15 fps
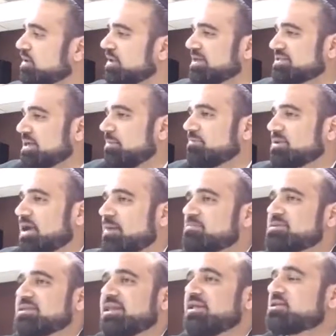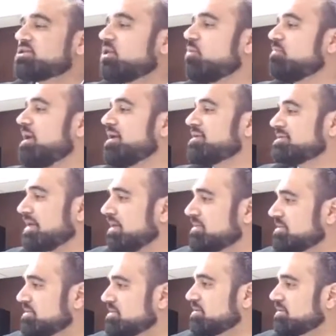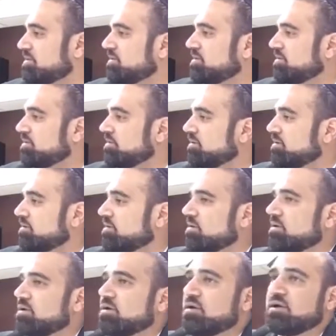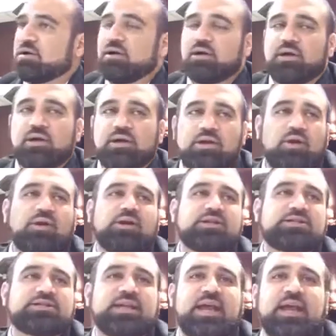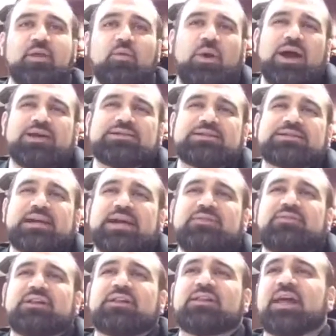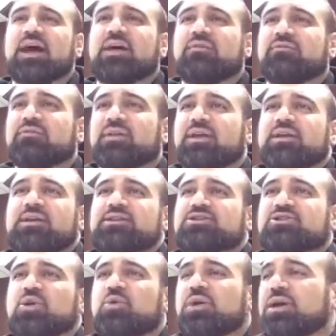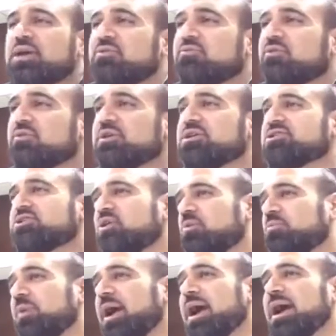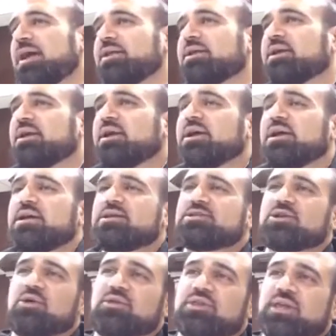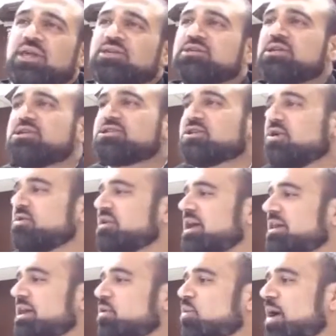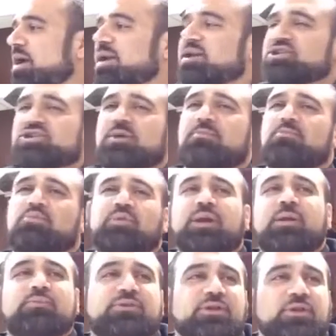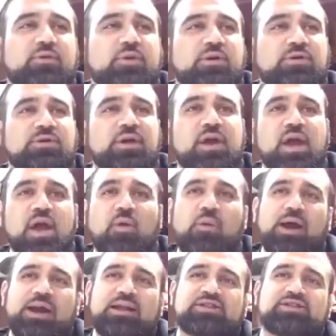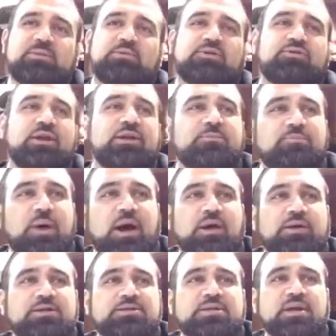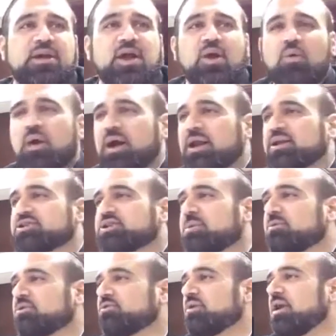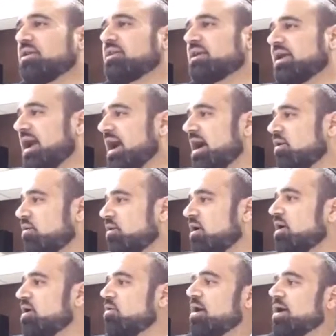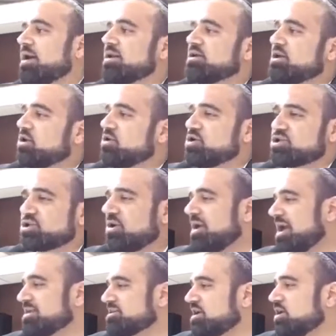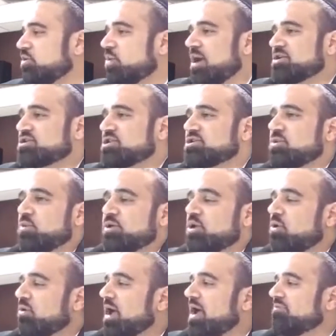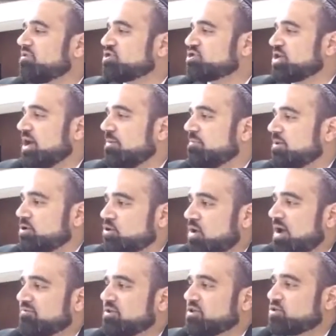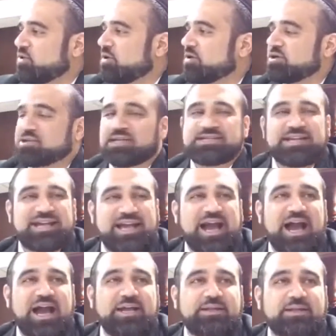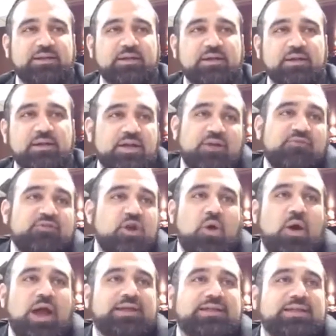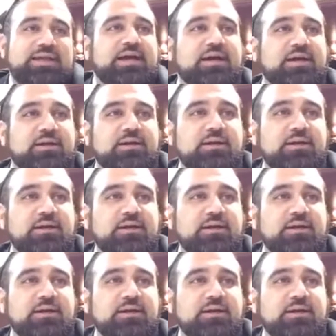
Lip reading: Like sometimes things don't make sense. You don't understand, why is this guy even alive? Like he's so evil, he's so bad, he's so this, he's so that. Like why did Hashem bring him to the world? Why did Hashem create bugs? Why did Hashem create the cow? You start asking questions, and when you don't have Hashem, you don't have the Torah as a guide, you have no idea.